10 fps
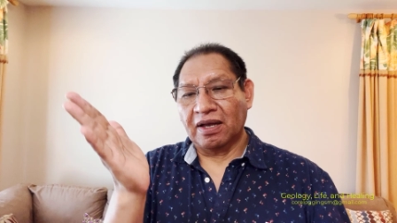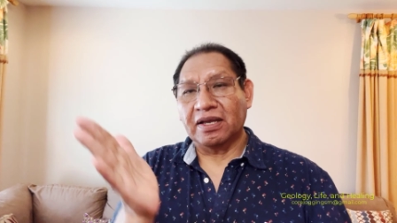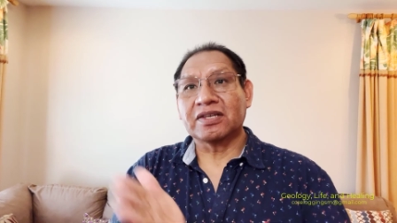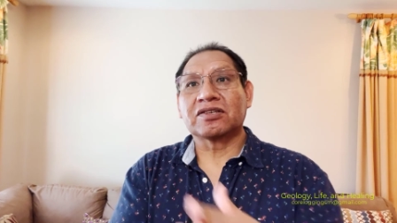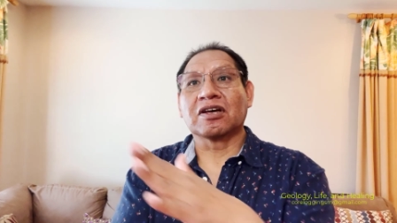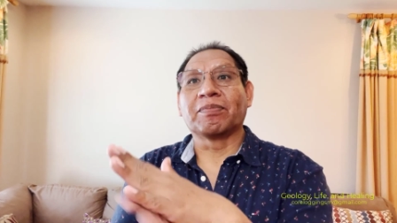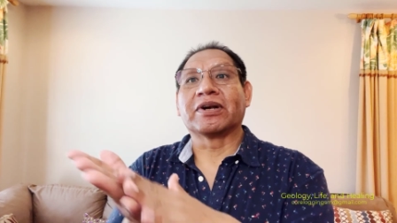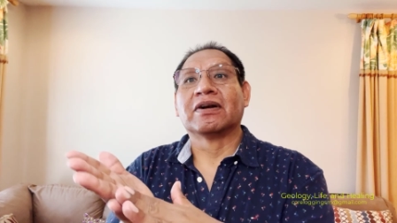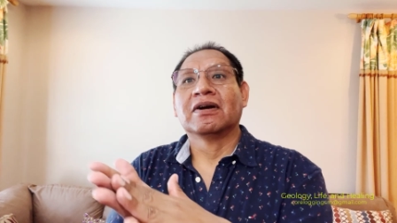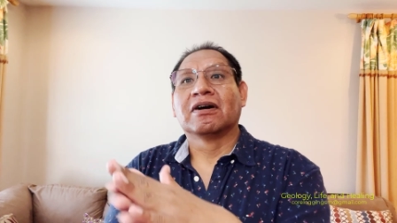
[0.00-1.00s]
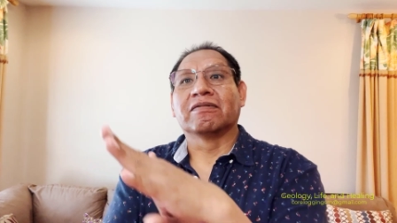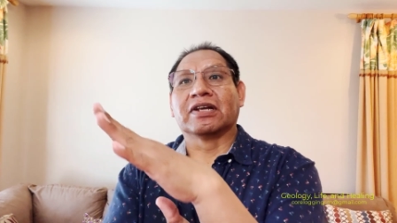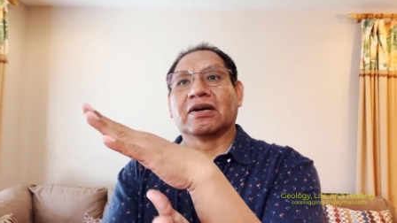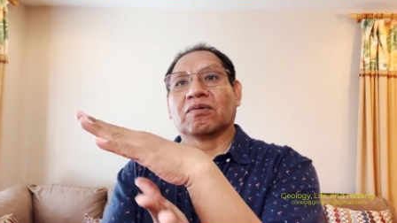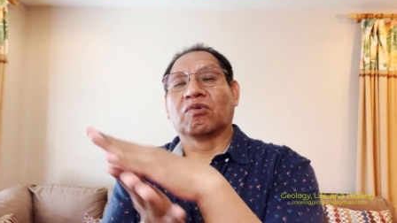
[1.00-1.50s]
stopper of
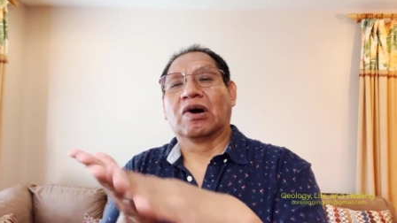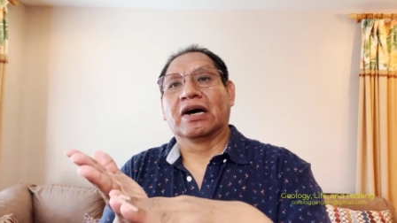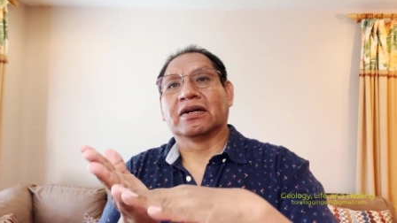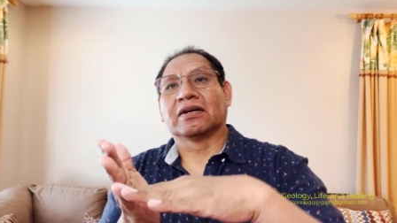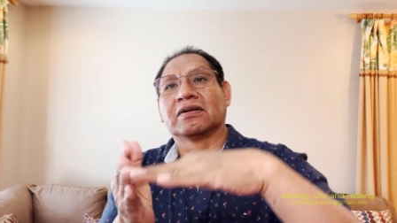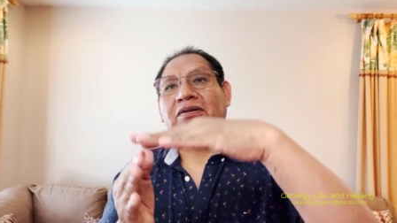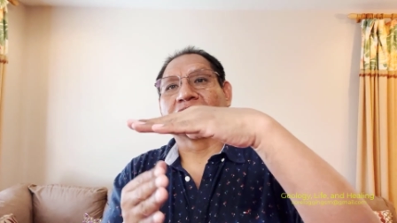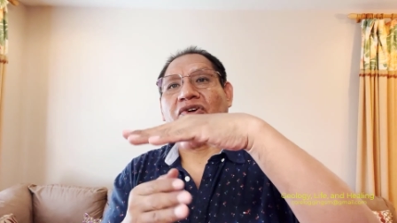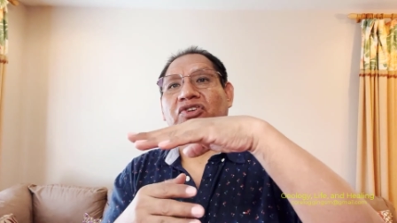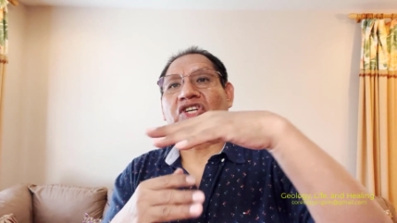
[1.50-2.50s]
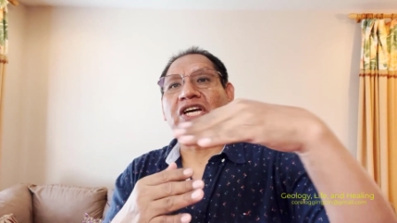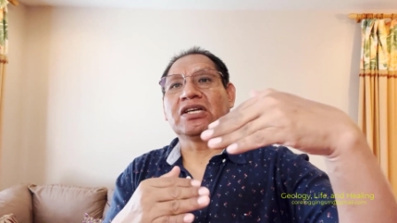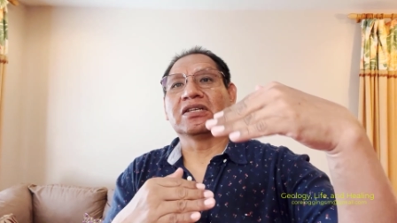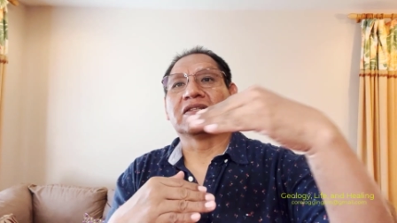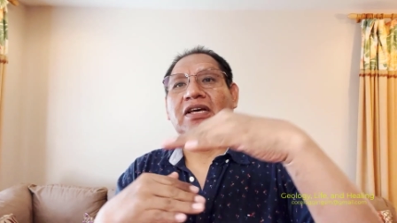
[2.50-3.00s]
the water. So
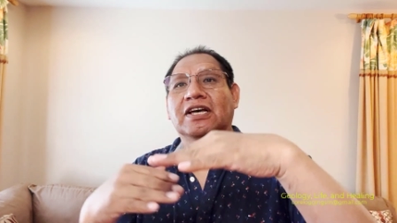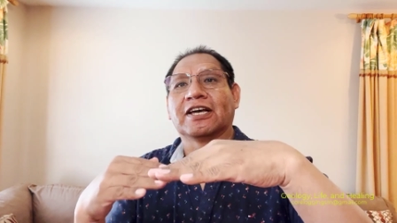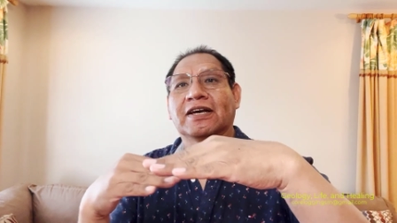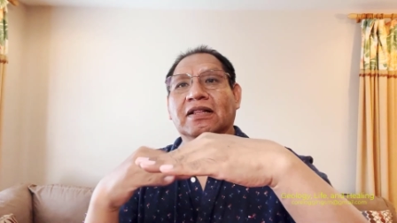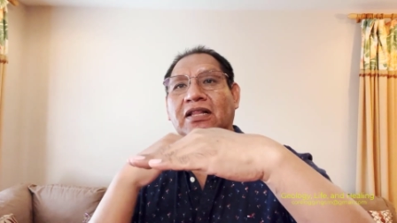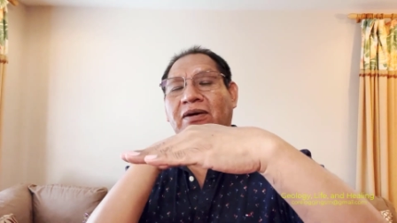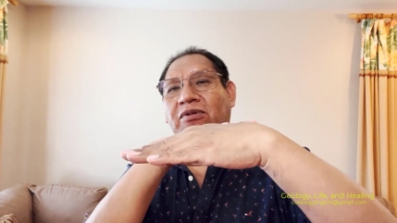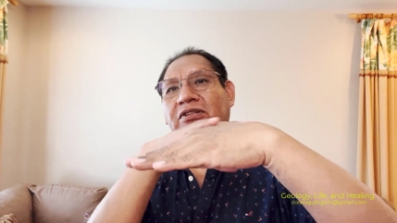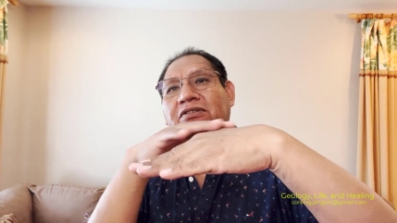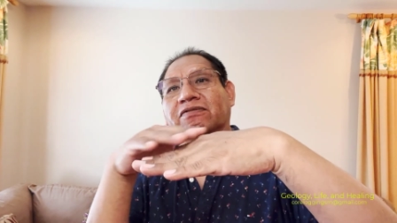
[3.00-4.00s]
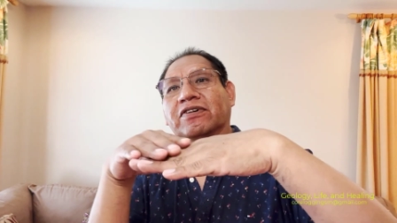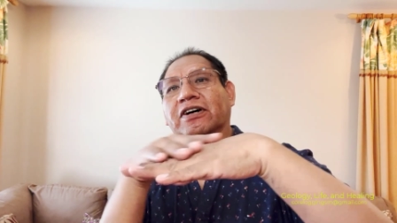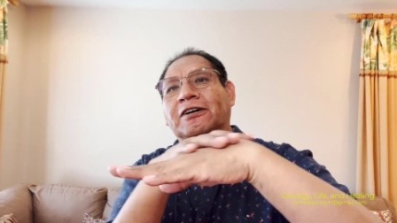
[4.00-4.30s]
change the levels of